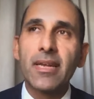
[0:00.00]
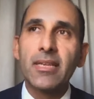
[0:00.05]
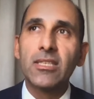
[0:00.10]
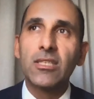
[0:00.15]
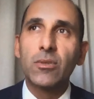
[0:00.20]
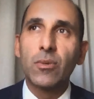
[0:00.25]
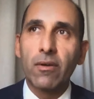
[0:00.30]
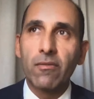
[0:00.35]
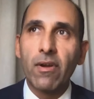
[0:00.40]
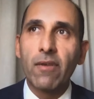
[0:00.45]
to our
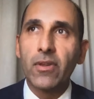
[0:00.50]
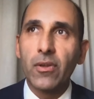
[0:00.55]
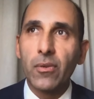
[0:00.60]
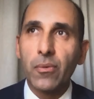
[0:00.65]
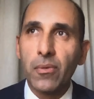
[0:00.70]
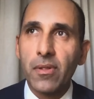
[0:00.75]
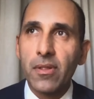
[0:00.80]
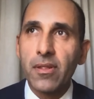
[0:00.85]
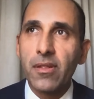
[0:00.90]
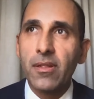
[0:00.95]

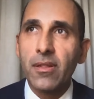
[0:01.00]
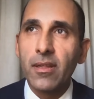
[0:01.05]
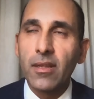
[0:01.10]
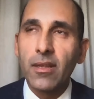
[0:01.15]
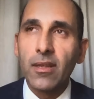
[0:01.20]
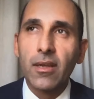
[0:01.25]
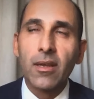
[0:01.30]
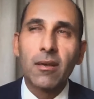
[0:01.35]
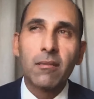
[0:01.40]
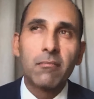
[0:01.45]
revenues,
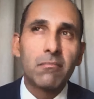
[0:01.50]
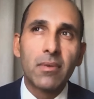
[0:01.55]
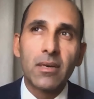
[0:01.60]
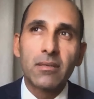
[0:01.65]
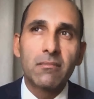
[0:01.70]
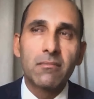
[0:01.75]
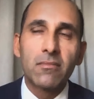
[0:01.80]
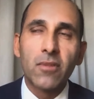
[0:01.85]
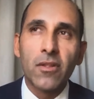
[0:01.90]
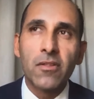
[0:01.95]
but
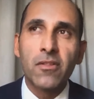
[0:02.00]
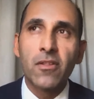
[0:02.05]
not so